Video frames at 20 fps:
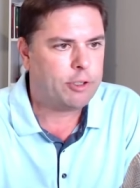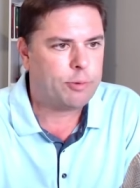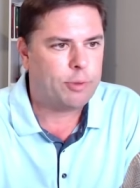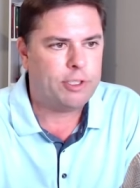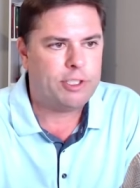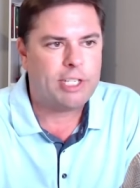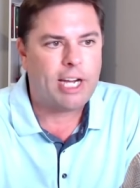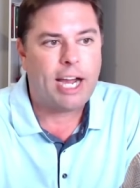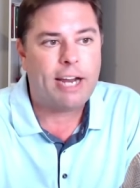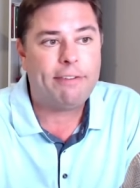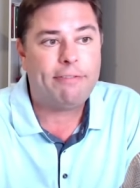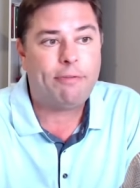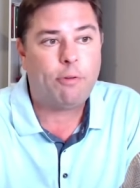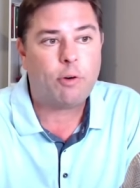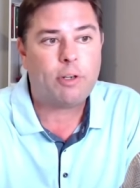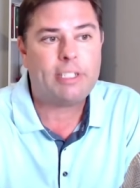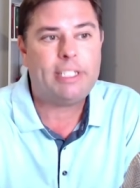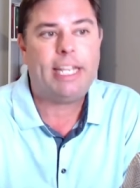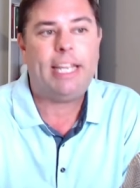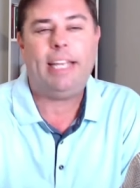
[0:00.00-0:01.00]
one John
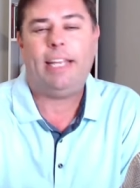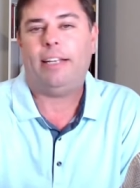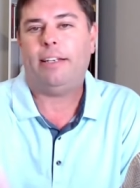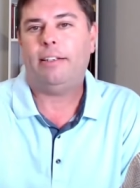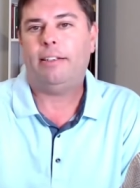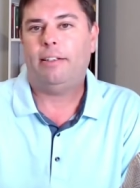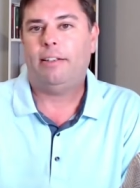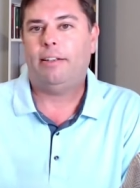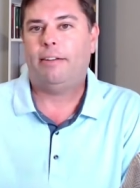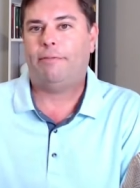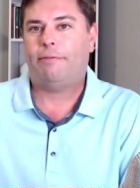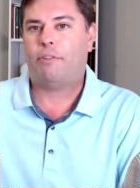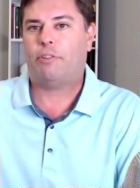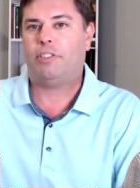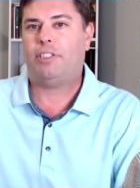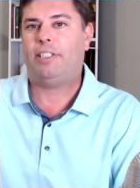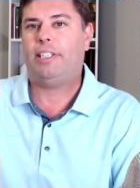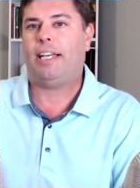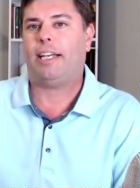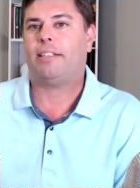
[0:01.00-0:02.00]
14,
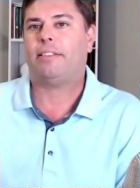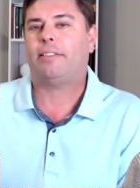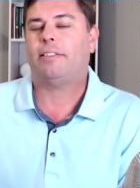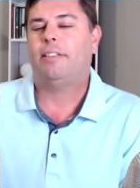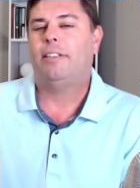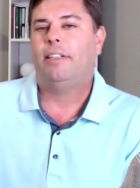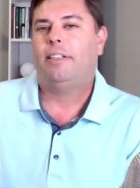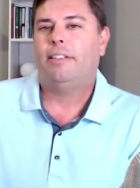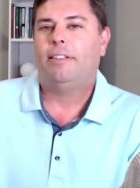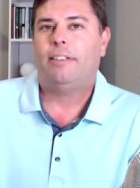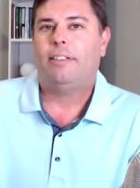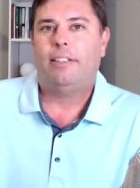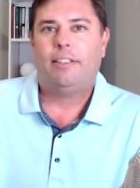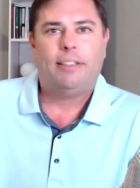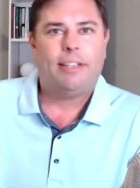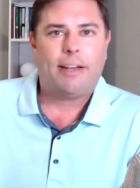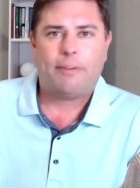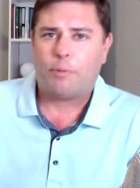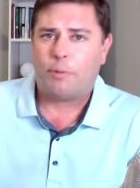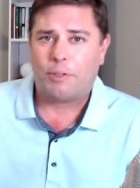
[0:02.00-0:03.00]
verse 6.
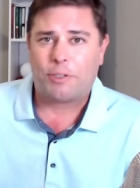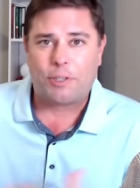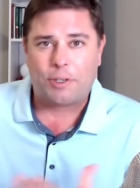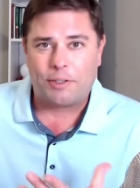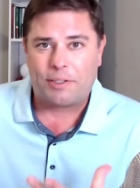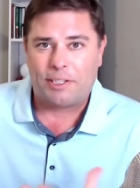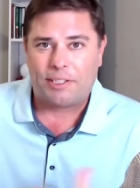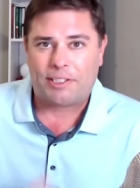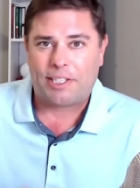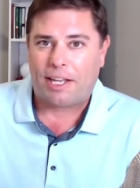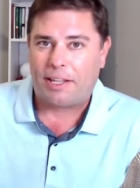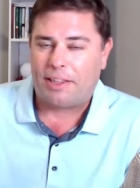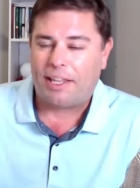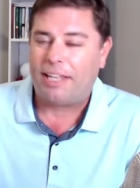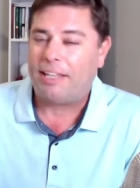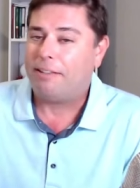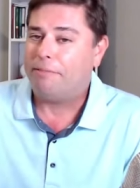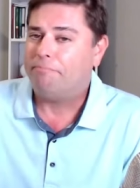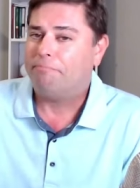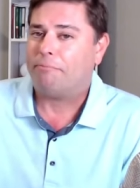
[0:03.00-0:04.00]
Everyone's heard this, I
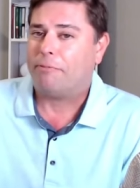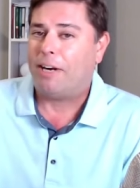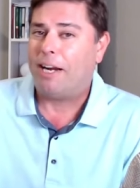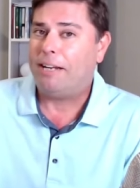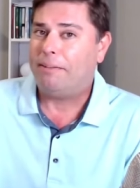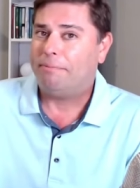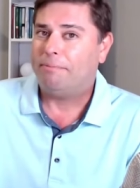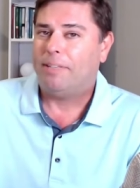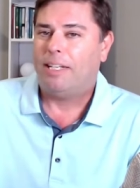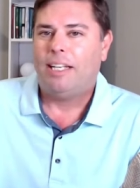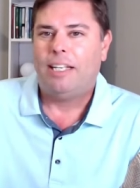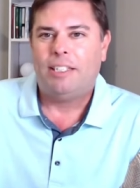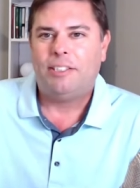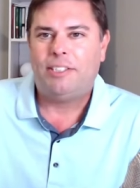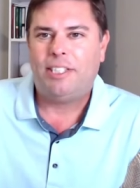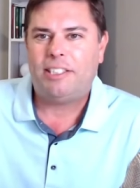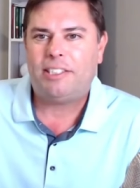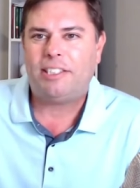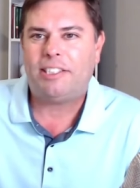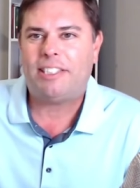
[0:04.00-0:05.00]
think, right?
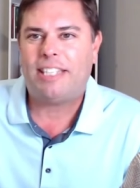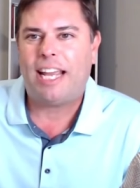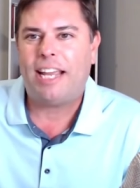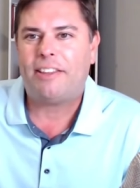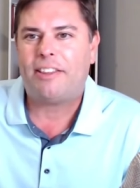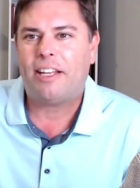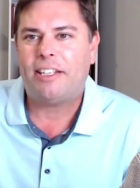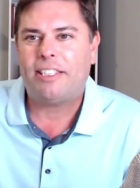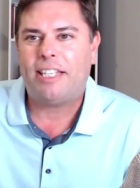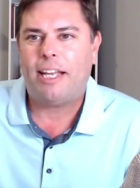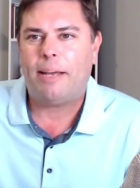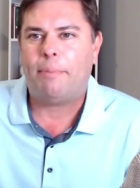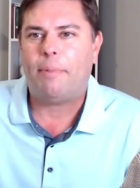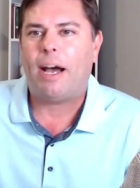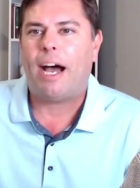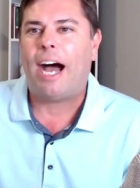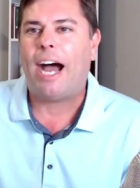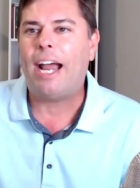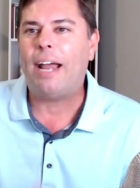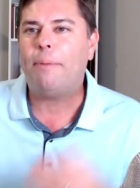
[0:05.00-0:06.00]
Jesus saith unto him,
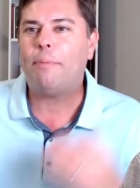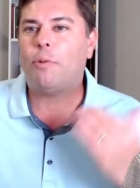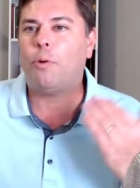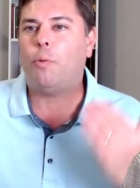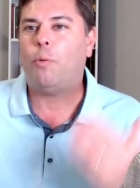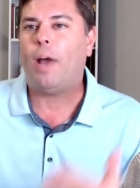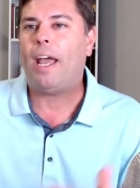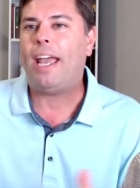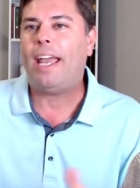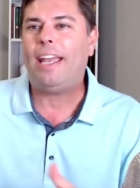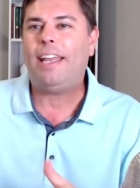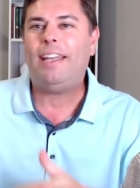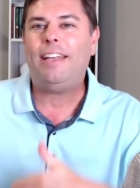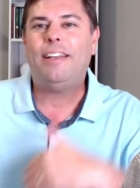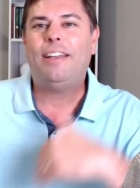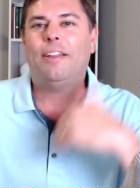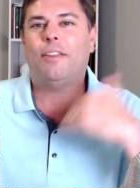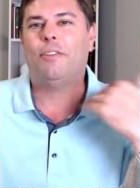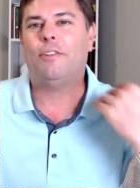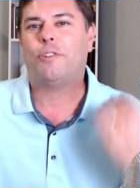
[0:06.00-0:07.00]
I am the way,
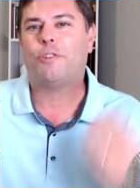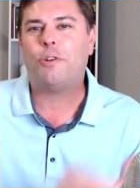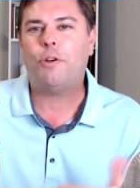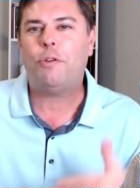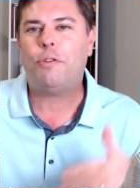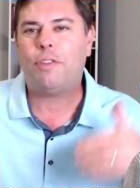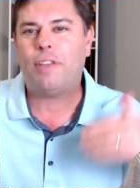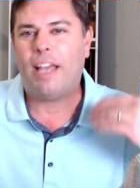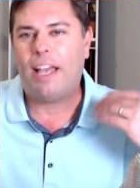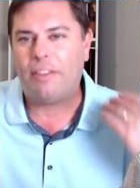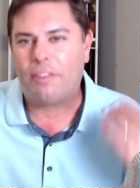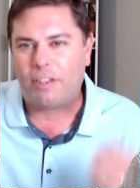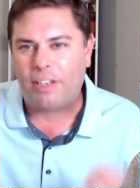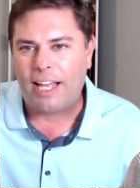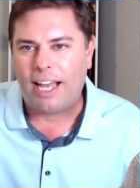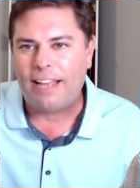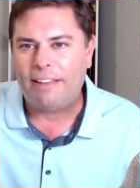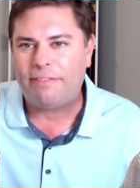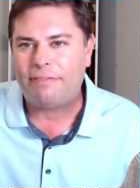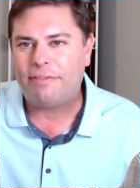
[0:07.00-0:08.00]
the truth, and the
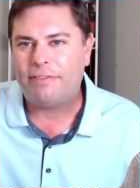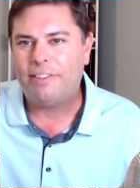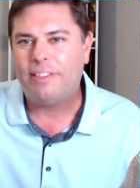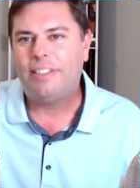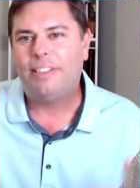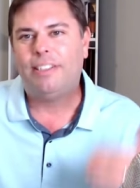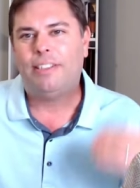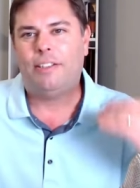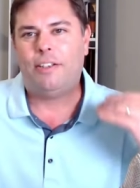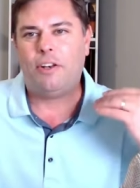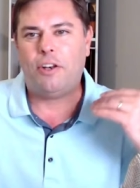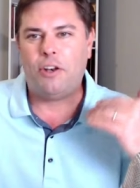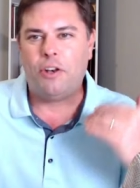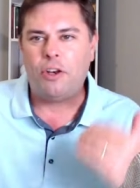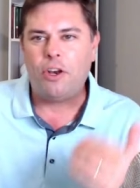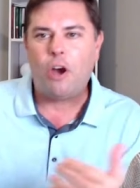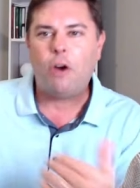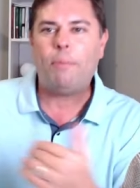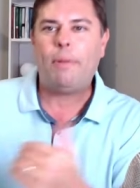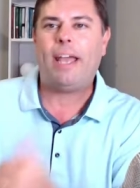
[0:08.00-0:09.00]
life.
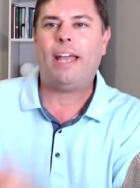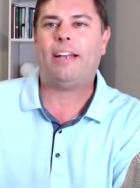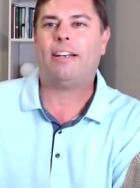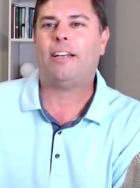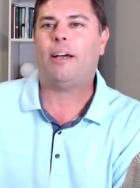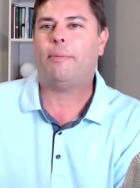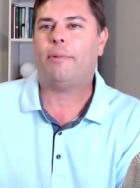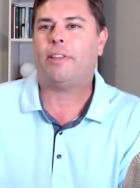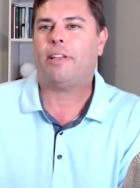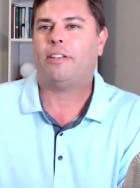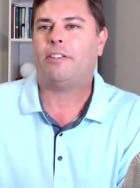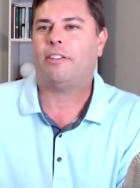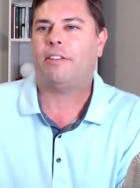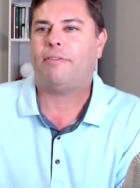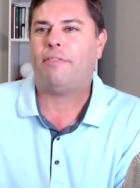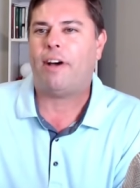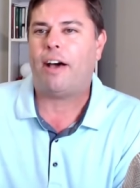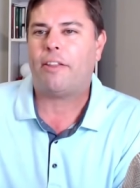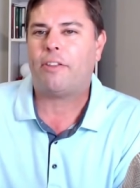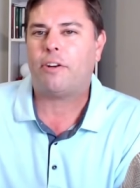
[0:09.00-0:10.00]
No man cometh unto the
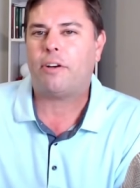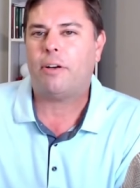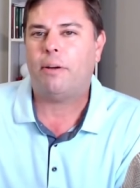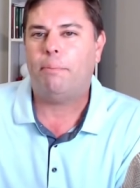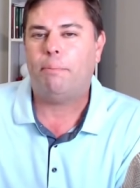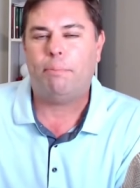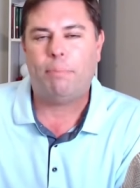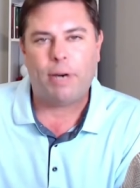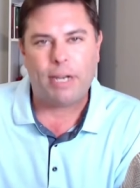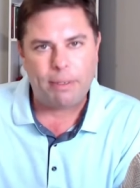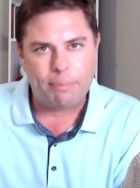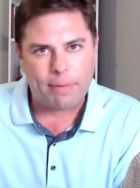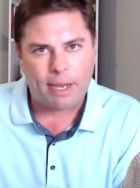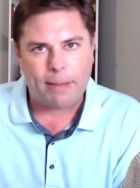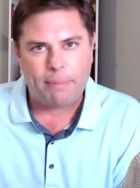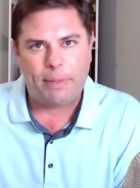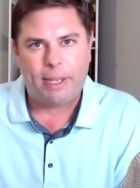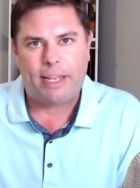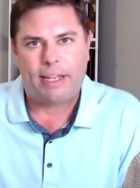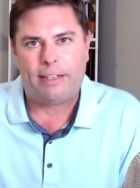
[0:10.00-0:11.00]
Father but by
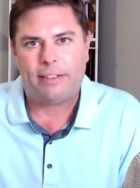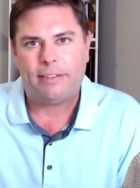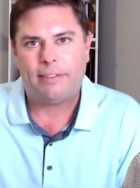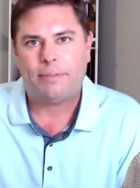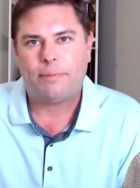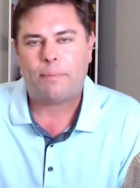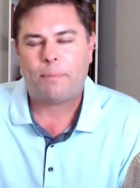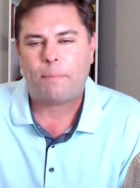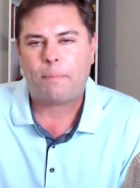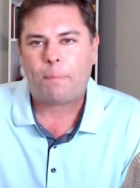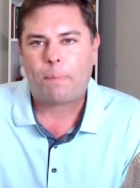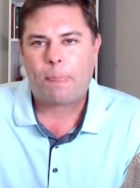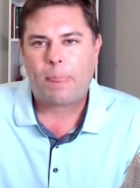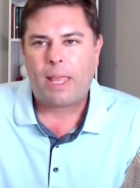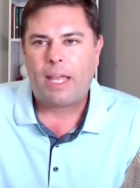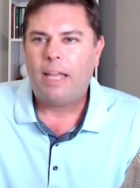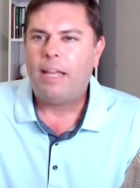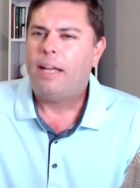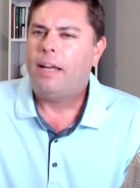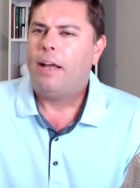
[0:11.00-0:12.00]
me.
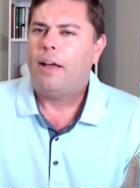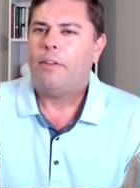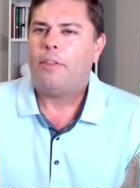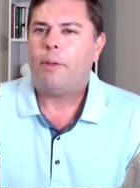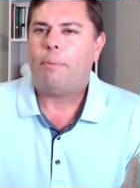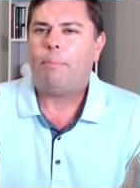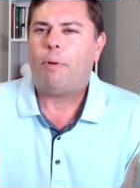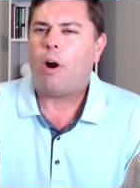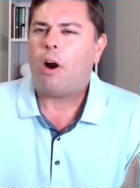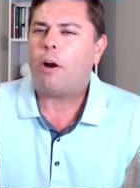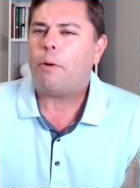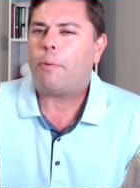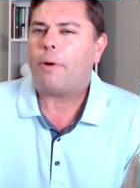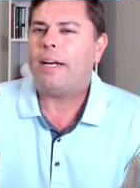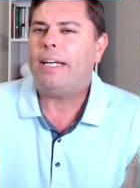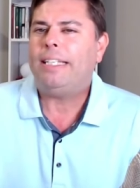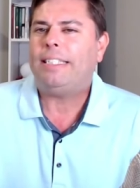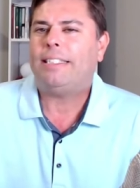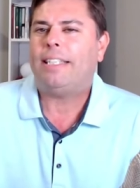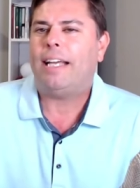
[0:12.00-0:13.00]
The part where
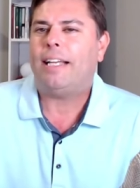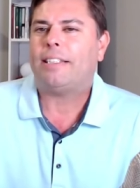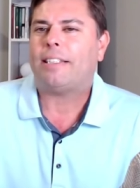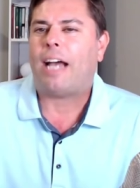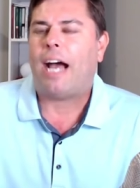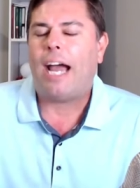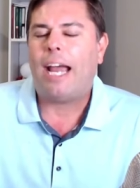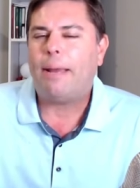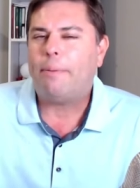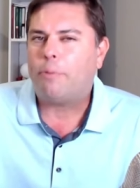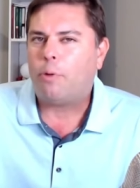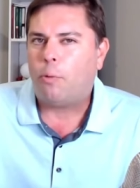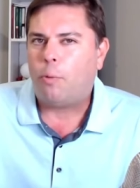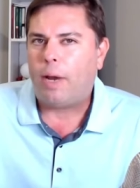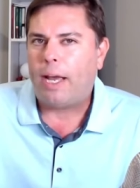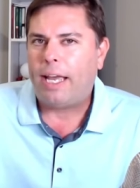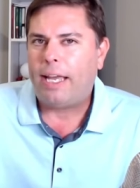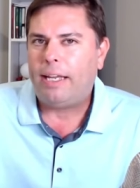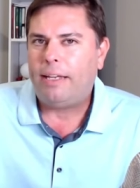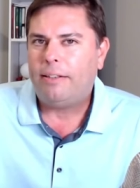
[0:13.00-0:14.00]
he says, I am the
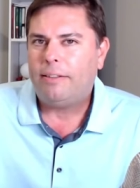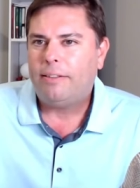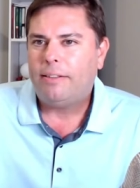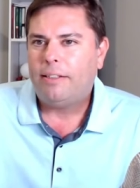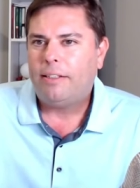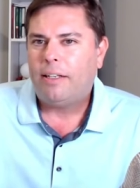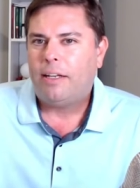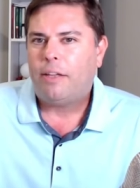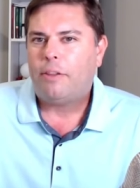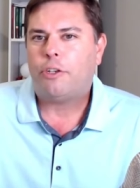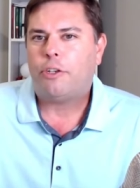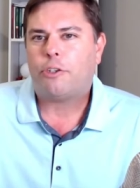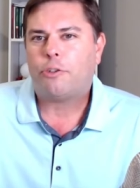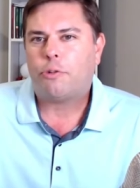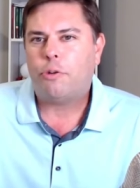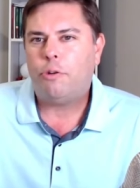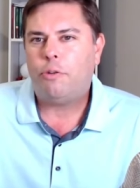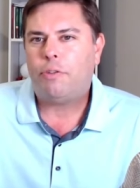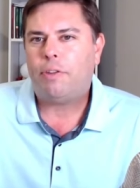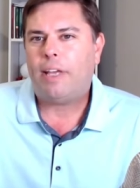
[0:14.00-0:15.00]
way, the
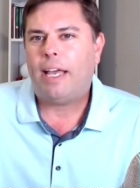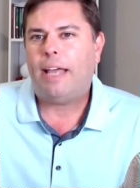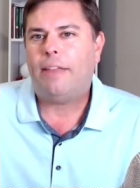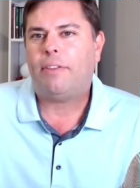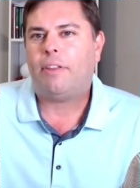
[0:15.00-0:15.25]
truth, and the